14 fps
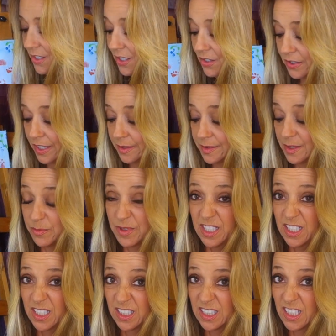Okay, so I'm
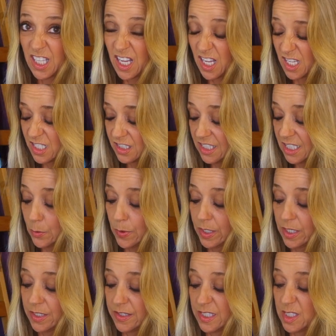getting a lot of liquid
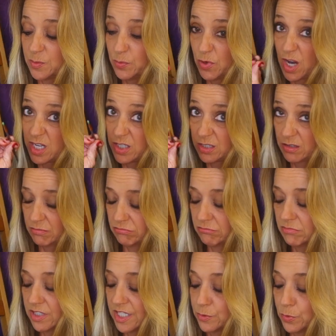on this brush
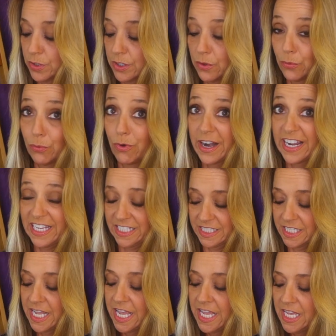because we're gonna
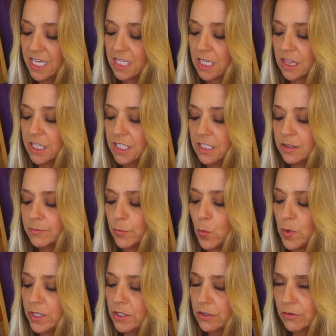write. And the thing,
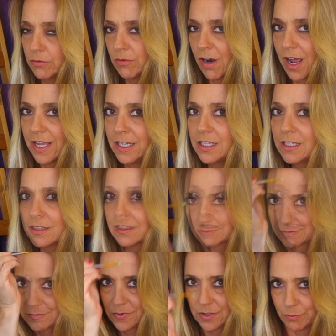when you're
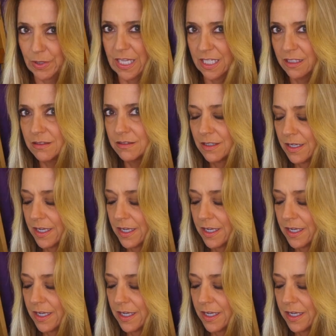writing with paint,